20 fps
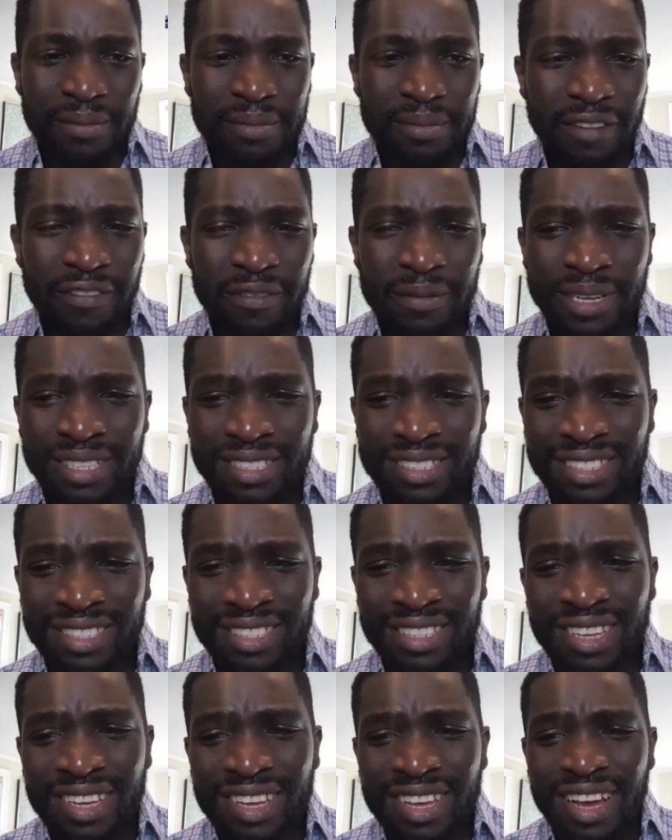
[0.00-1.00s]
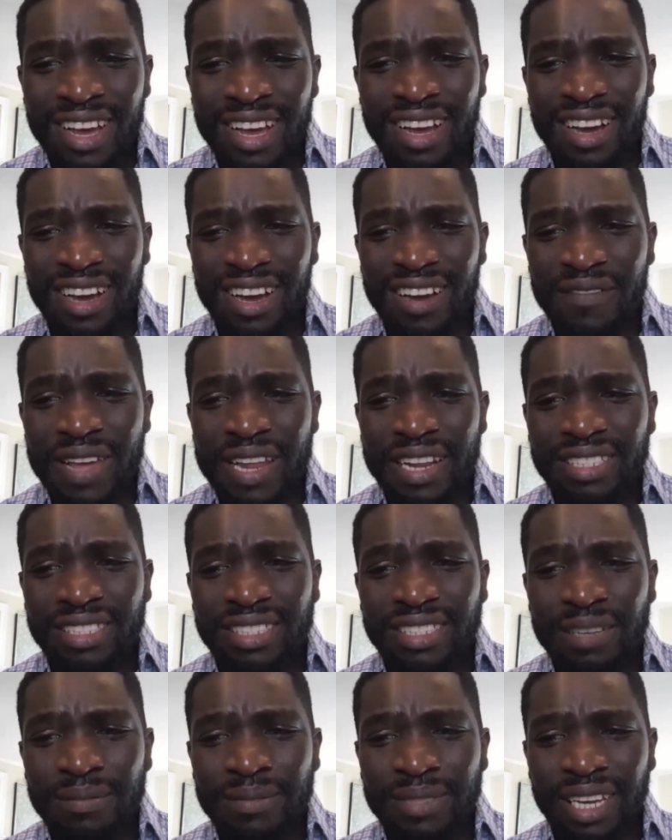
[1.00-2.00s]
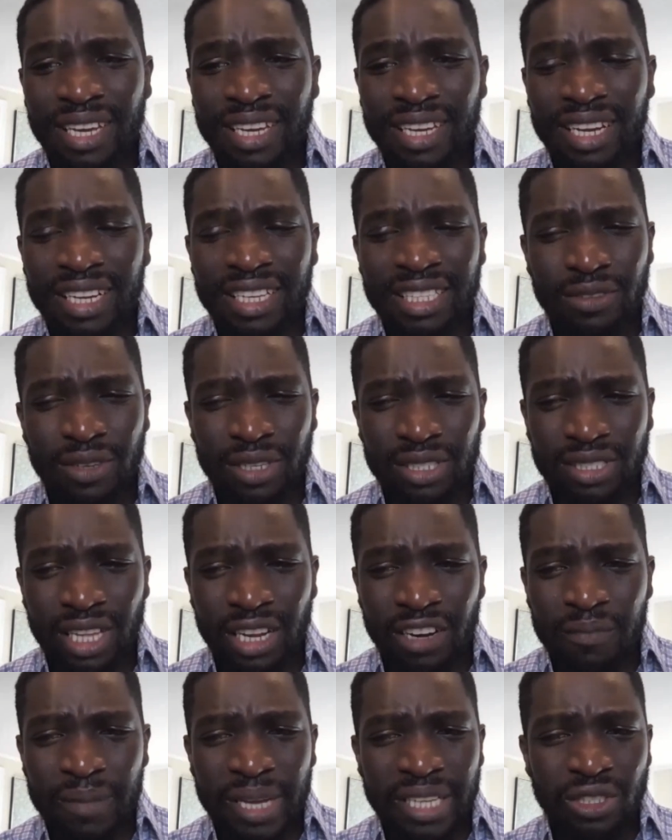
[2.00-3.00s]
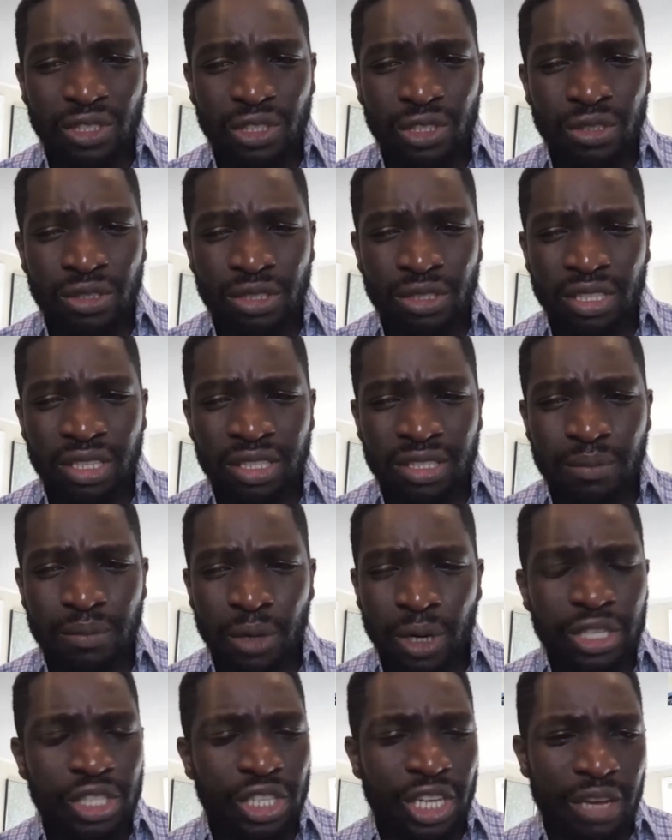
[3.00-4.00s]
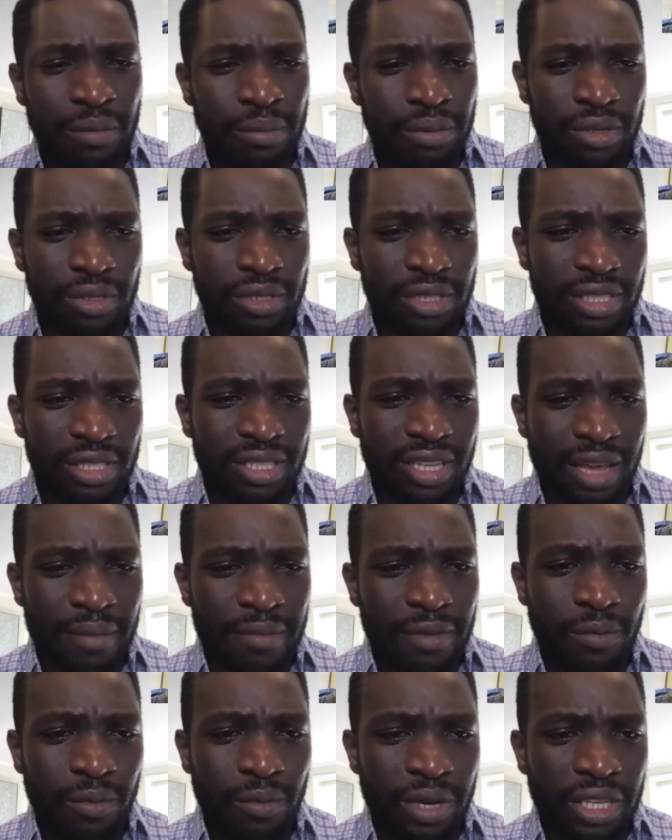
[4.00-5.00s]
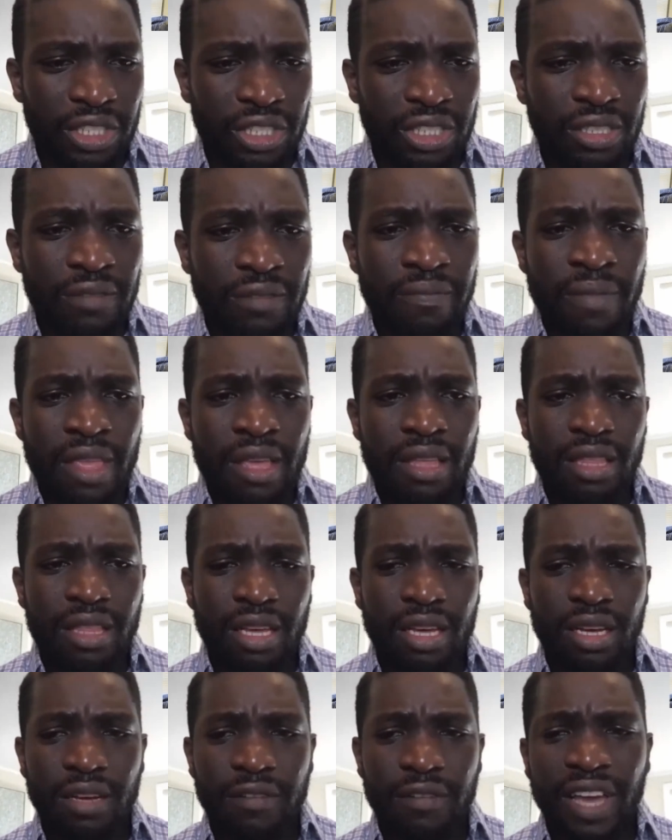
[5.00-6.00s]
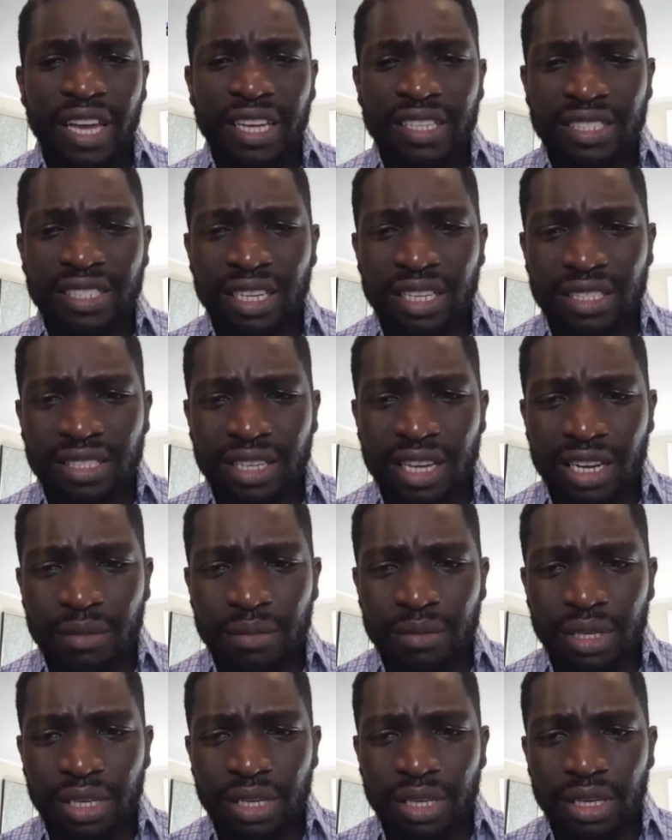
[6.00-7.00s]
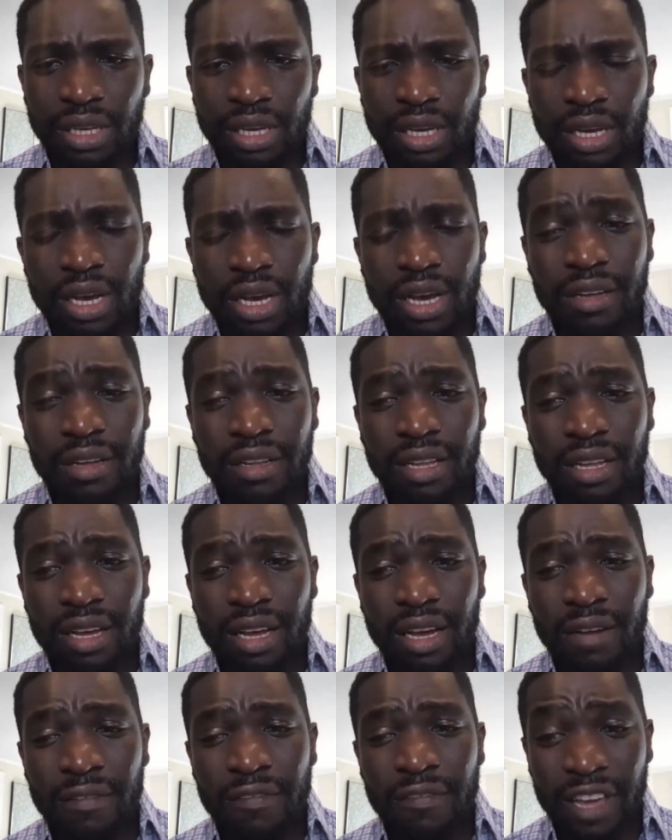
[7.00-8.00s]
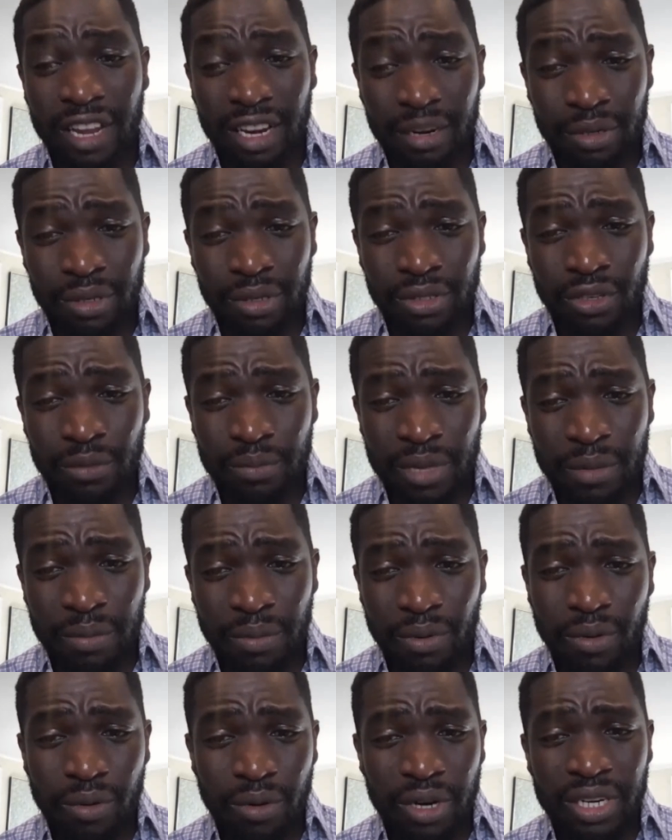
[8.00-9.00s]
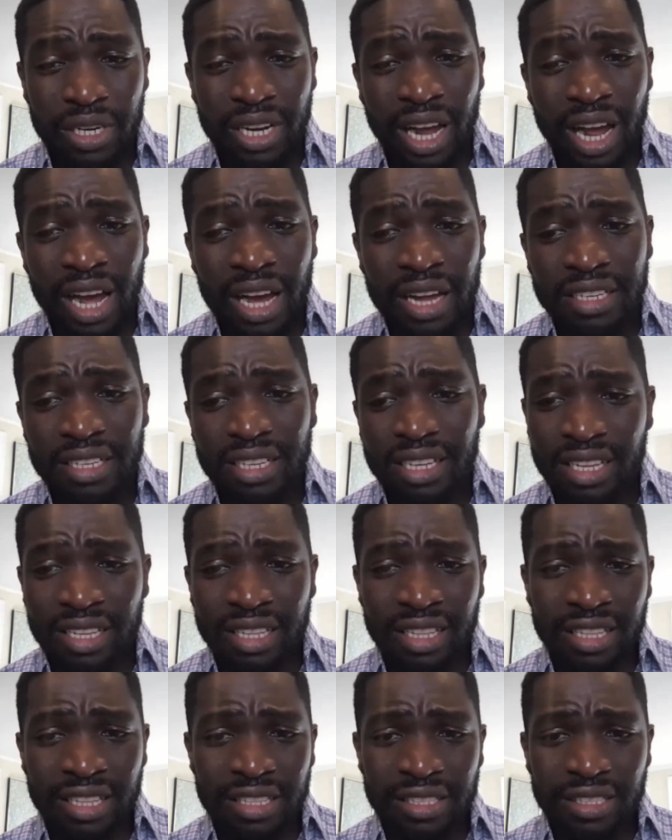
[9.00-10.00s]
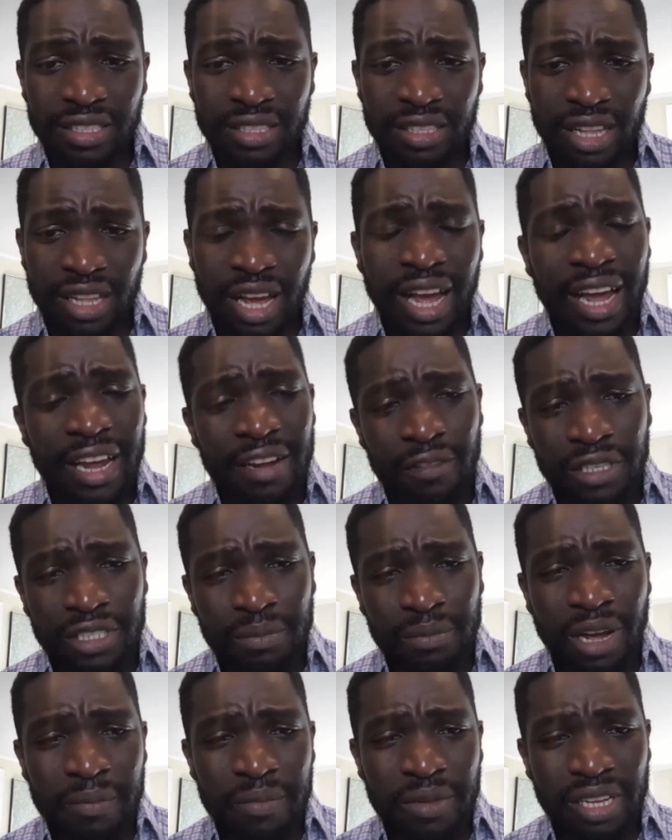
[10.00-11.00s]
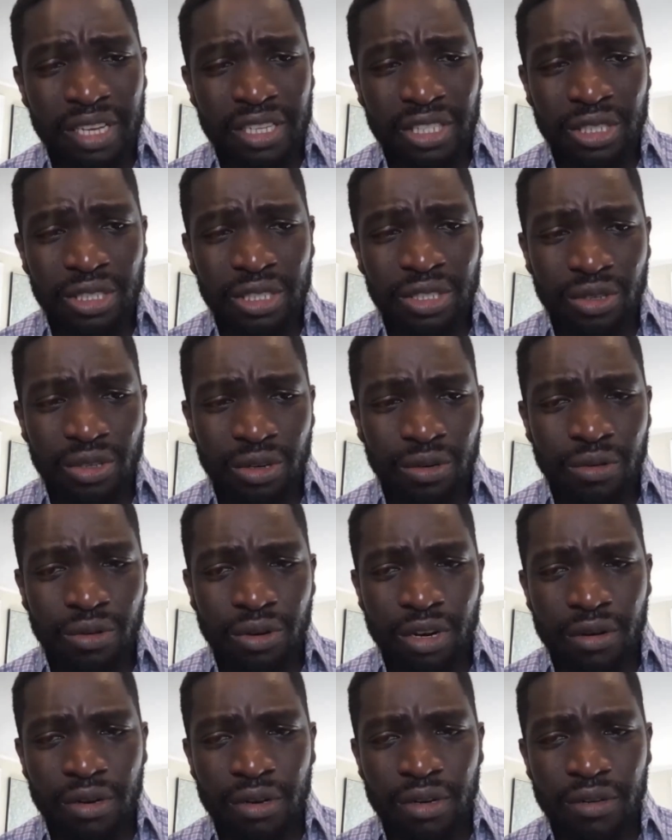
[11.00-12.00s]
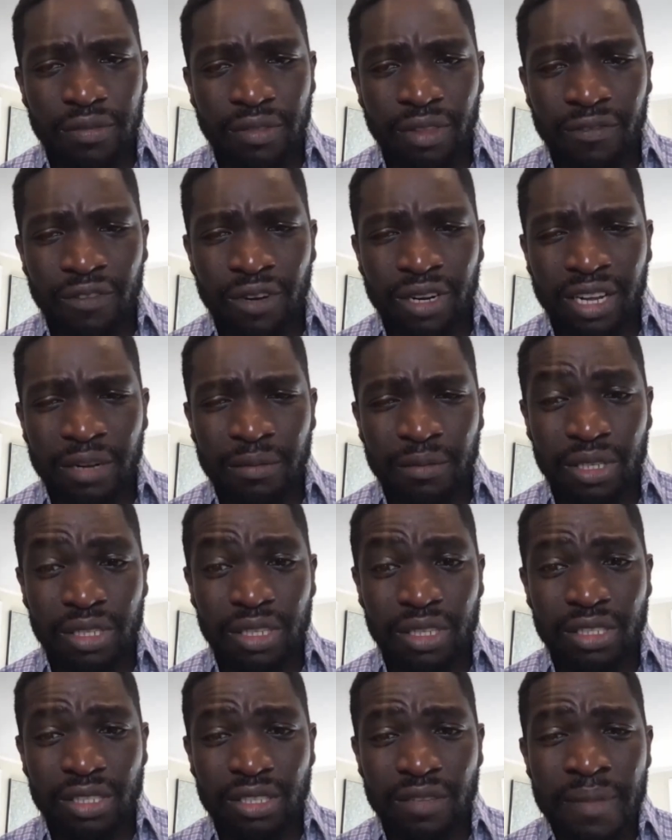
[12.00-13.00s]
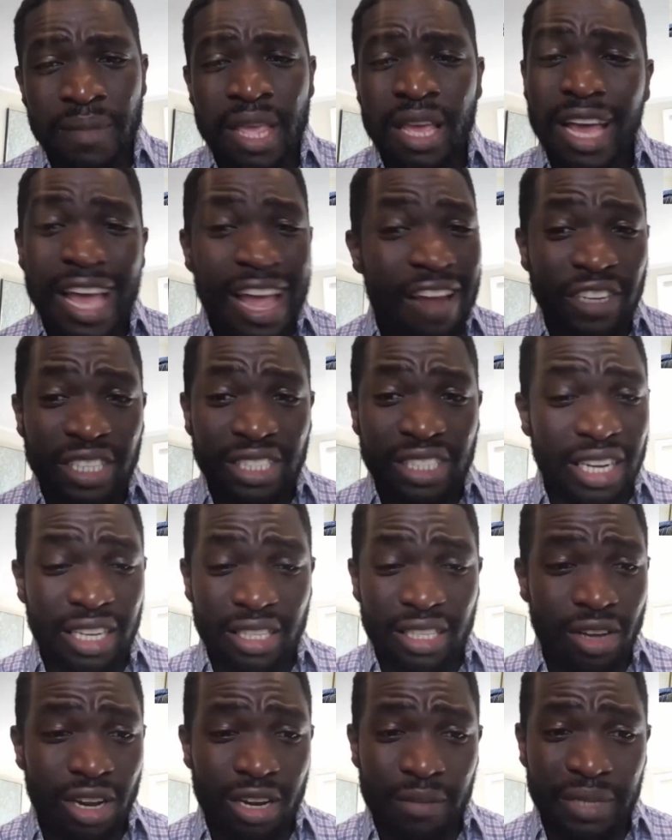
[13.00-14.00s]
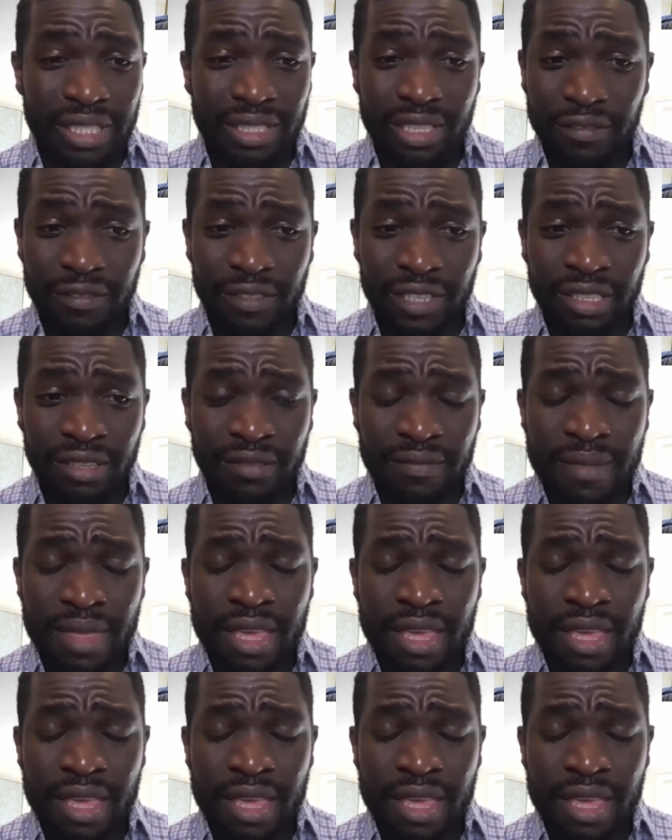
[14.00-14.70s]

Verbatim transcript: governments. And it seems like, at least for the state of Massachusetts, March, April is the time in which the vaccine is going to be available to people who are not in high-risk populations or who are frontline workers. Every state is going to be different.